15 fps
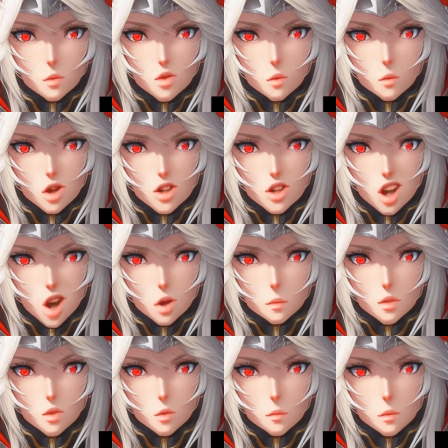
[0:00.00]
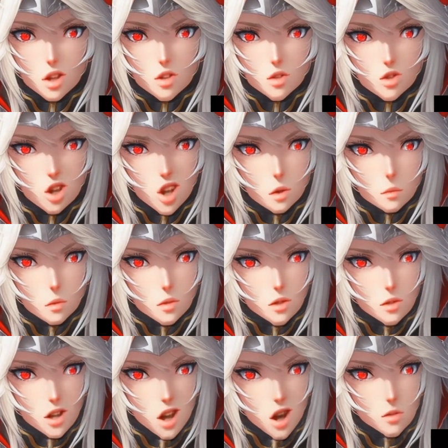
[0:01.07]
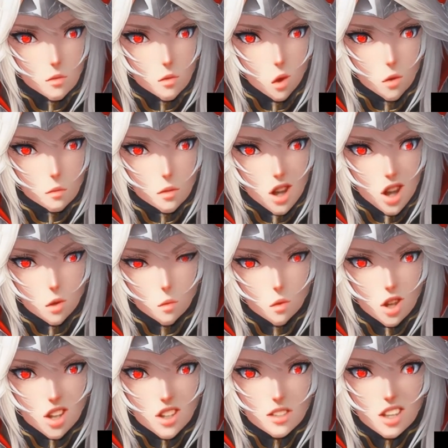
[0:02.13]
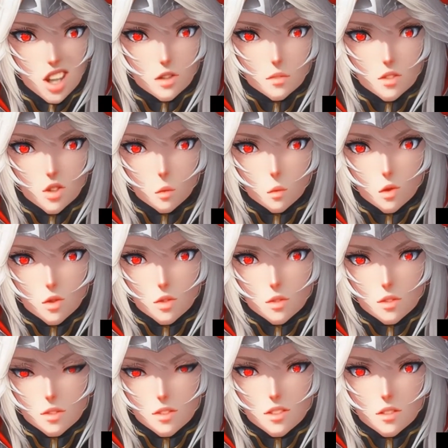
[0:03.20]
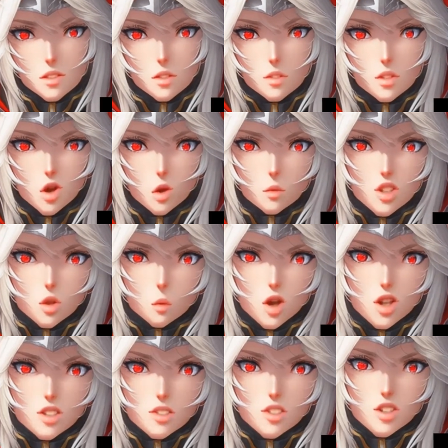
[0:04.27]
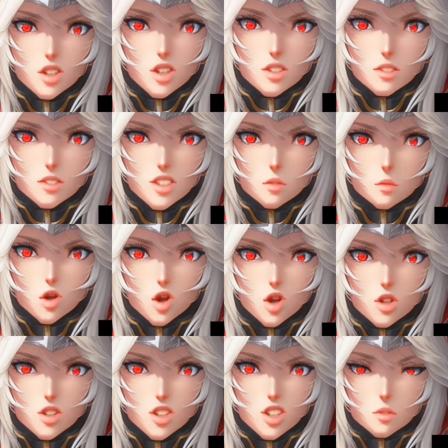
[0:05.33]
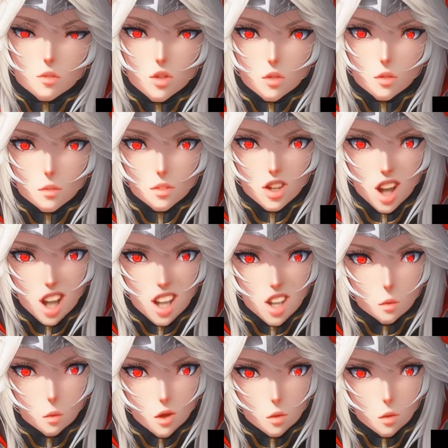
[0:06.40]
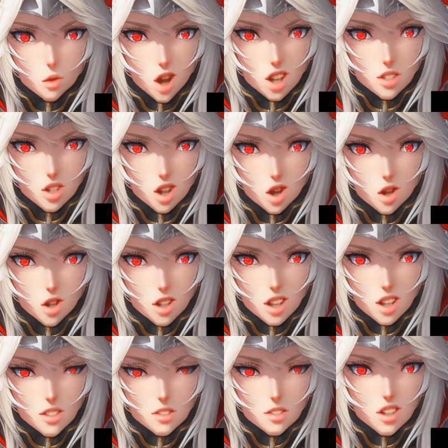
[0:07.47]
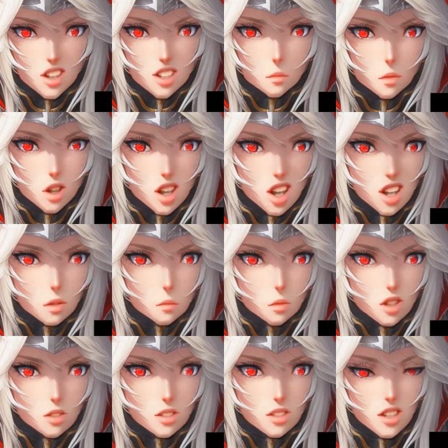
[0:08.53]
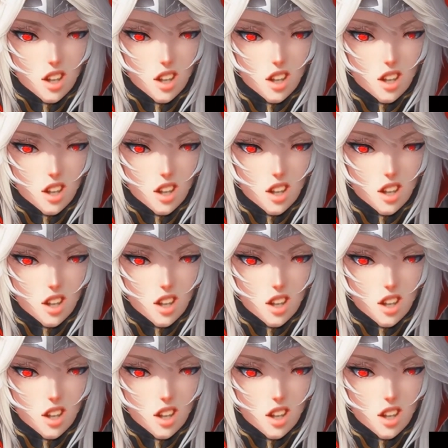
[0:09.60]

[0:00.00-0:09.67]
knew I can hop into a better shape, a form that can really save this world. The only way is to cleanse it of all evil. Anyone who tries to hurt an innocent is my enemy,